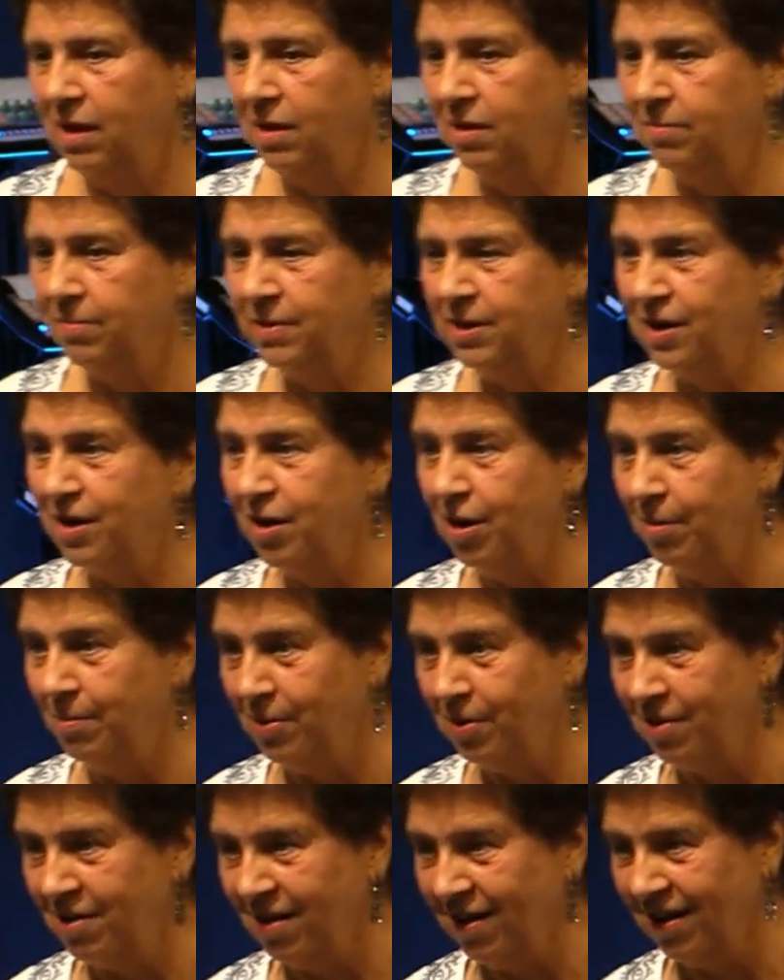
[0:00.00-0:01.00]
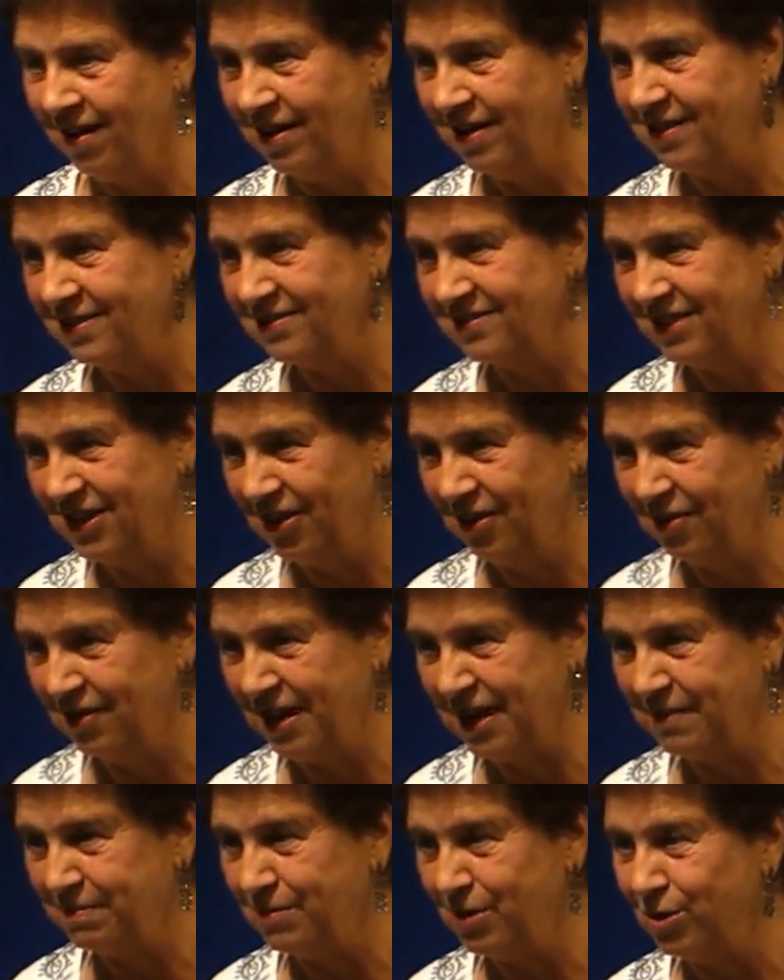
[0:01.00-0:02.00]
humble heart, you know,
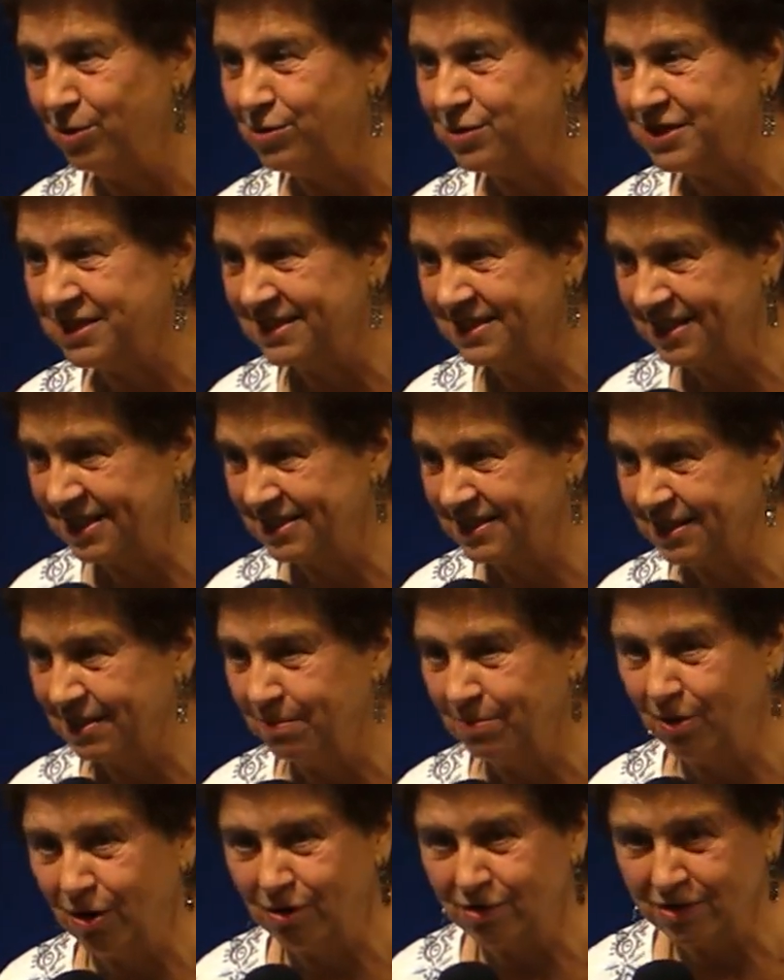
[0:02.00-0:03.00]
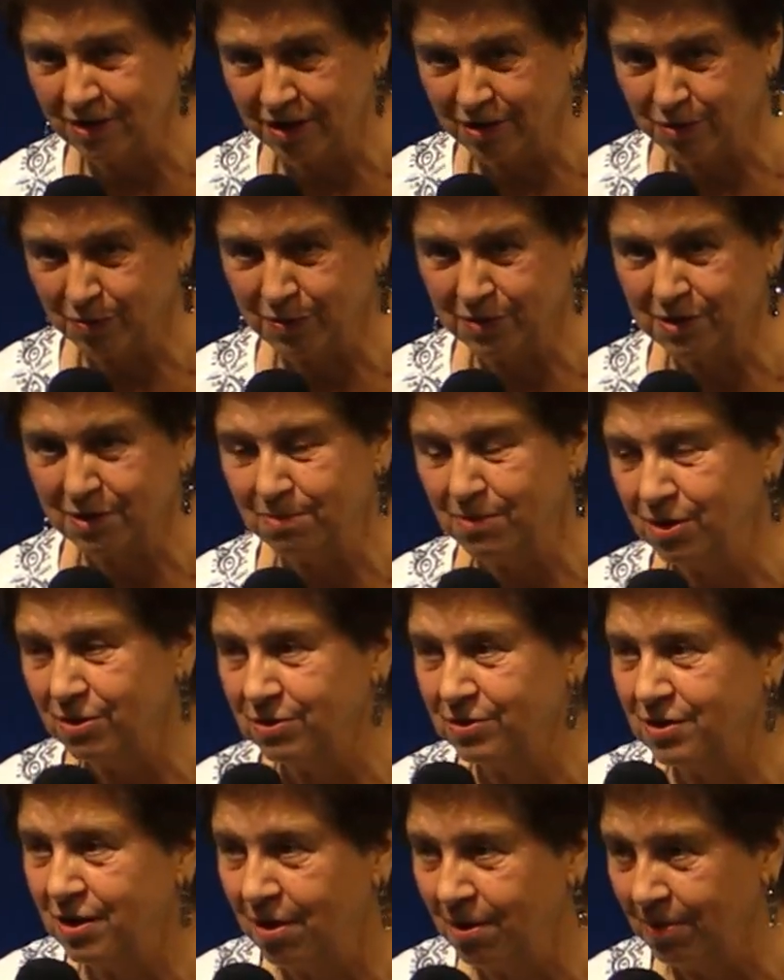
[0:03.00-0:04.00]
like Moses. They said Moses was the
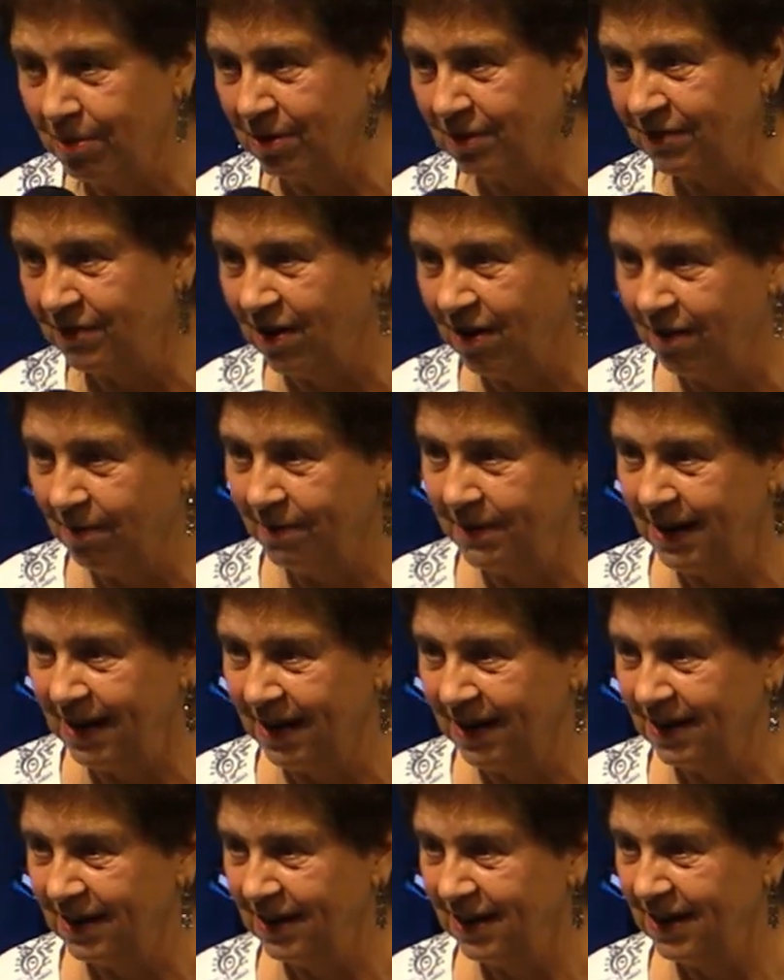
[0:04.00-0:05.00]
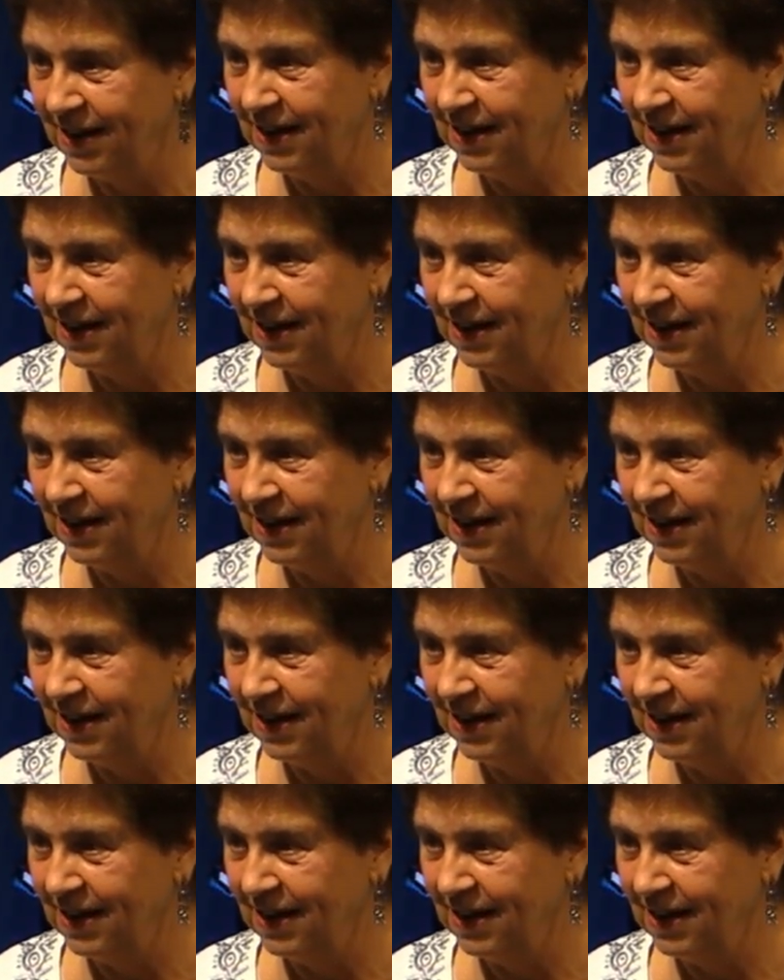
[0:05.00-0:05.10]
most humble of all men.